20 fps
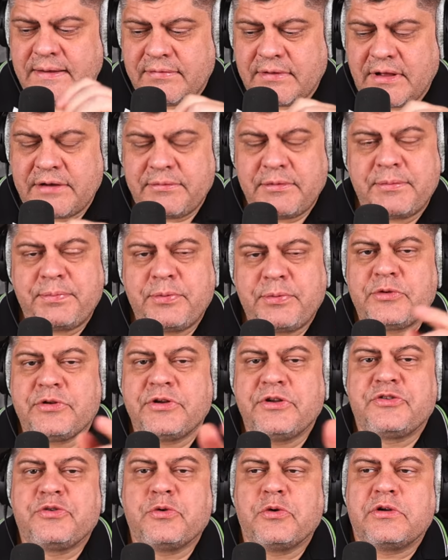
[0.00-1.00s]
Vladimir
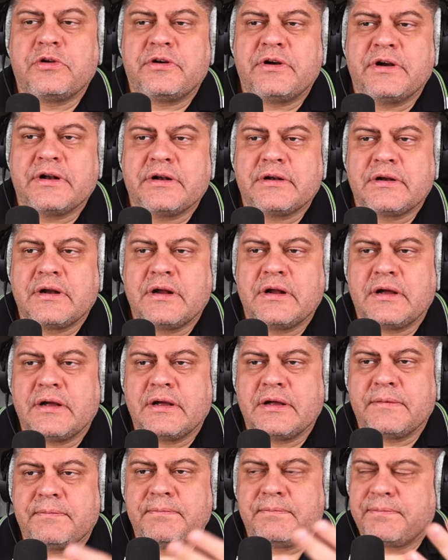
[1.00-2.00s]
Putin is ordering
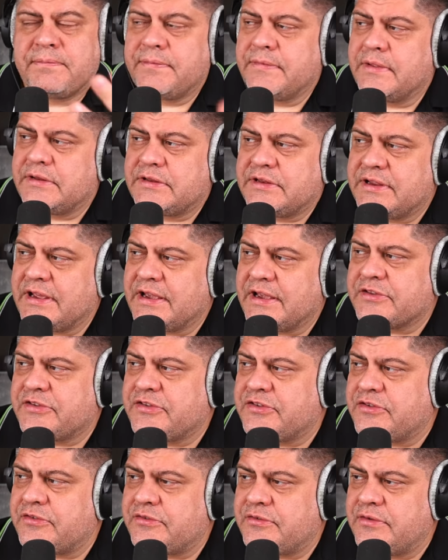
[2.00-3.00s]
uh, the
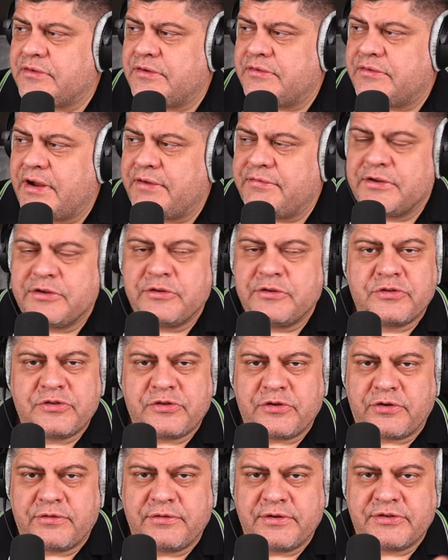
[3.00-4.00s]
tax revenue
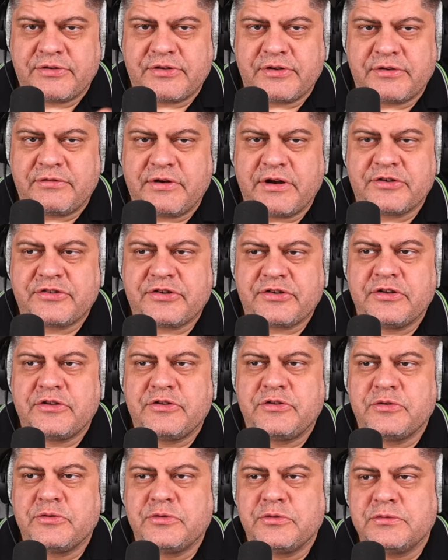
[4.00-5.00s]
service in Russia
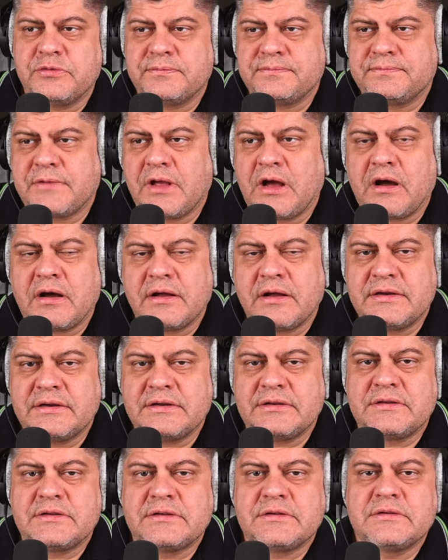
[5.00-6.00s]
to
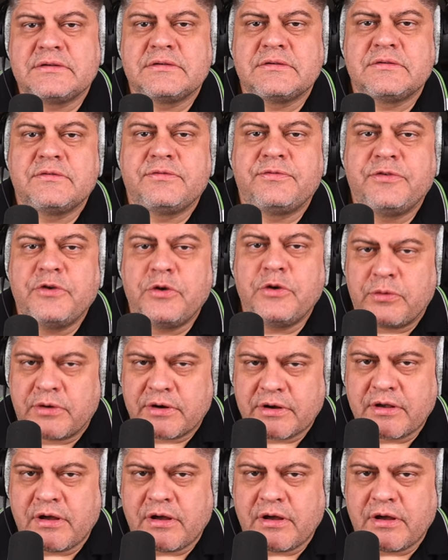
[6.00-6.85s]
audit fewer